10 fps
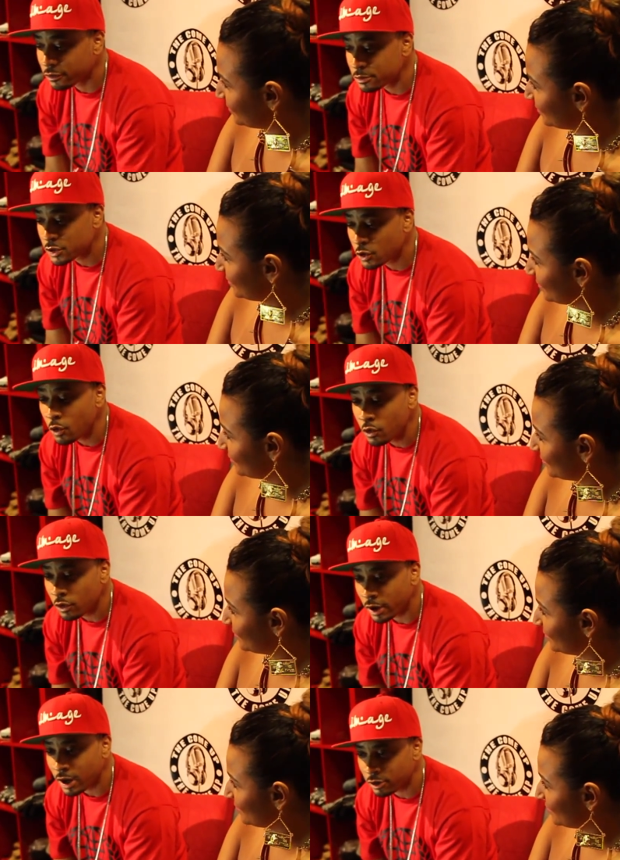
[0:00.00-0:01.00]
Speaker 1: from school.
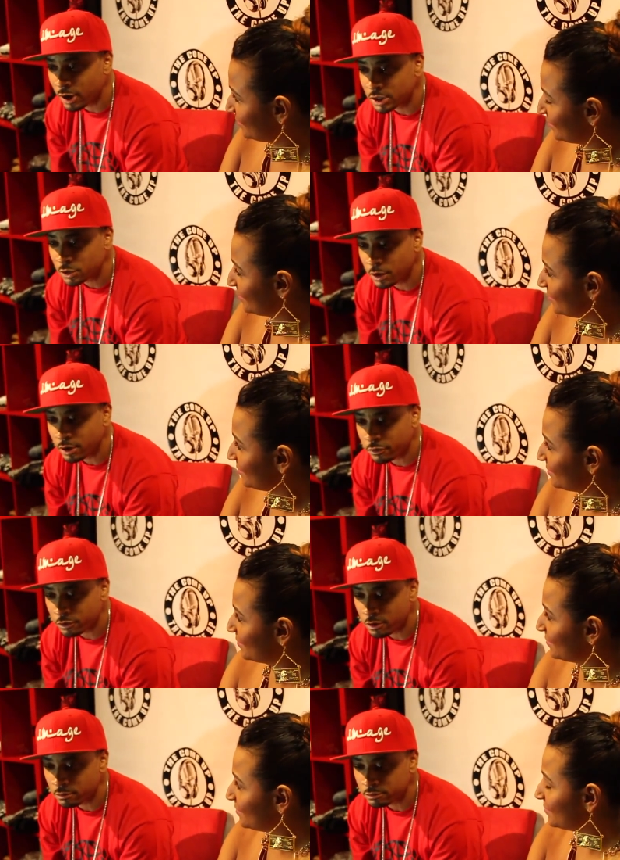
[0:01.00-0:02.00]
Like I graduated
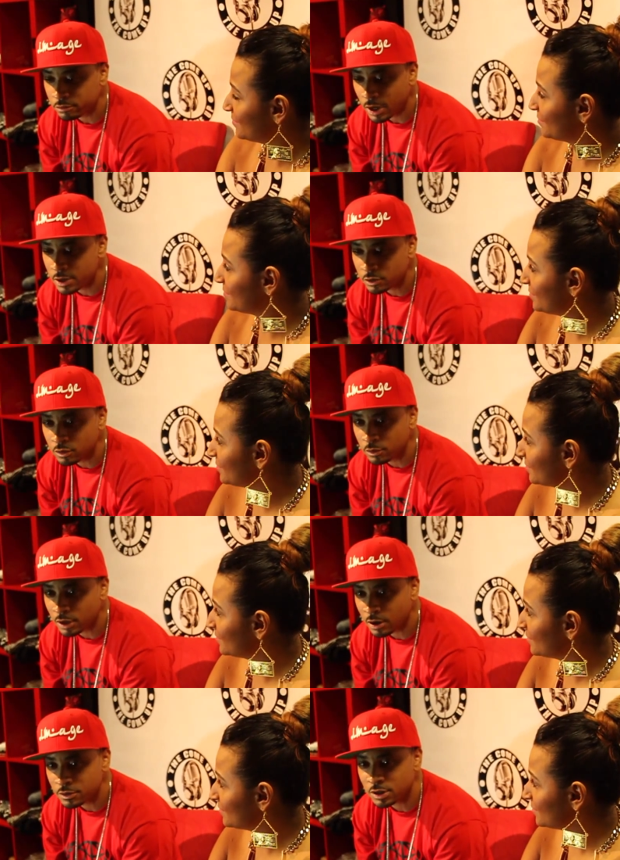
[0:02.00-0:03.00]
from high school when
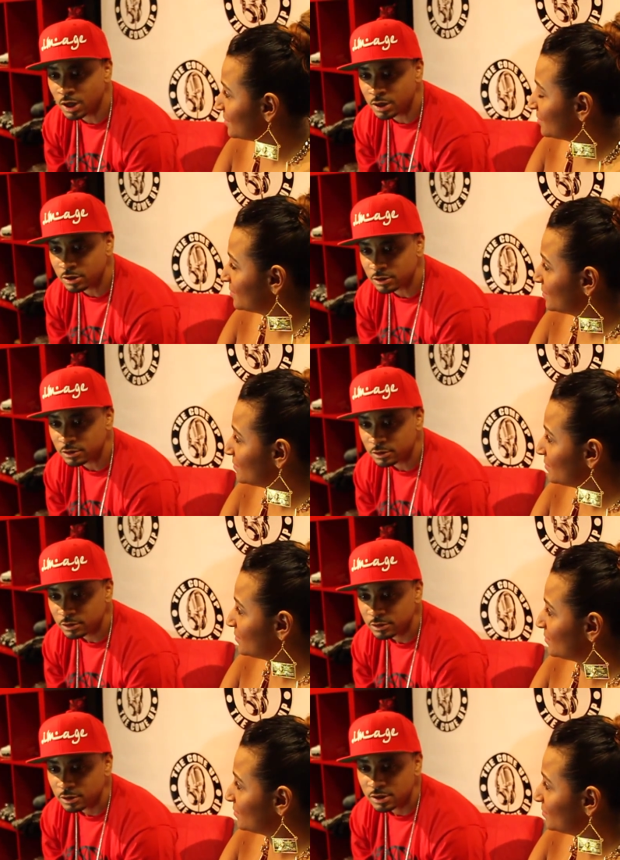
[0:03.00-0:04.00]
I was like
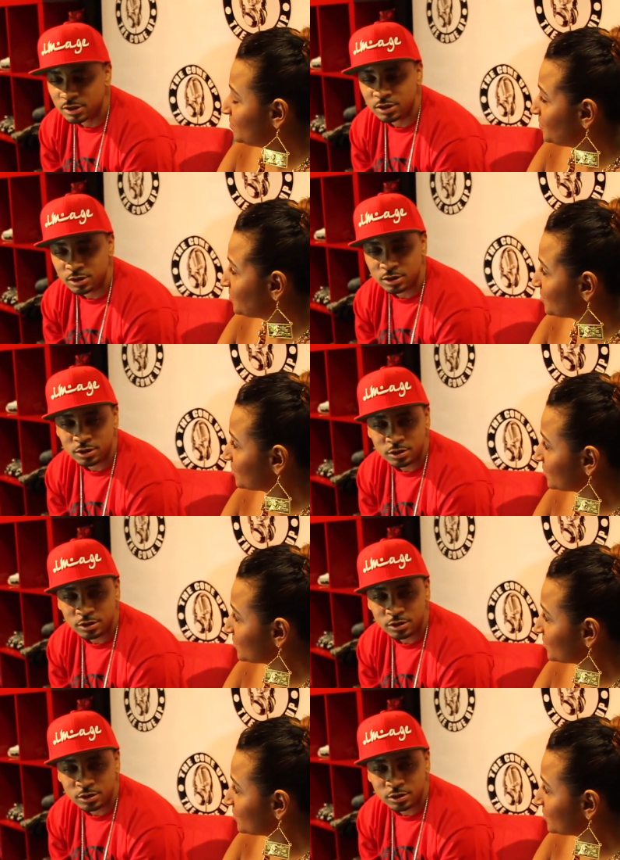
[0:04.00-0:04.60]
16.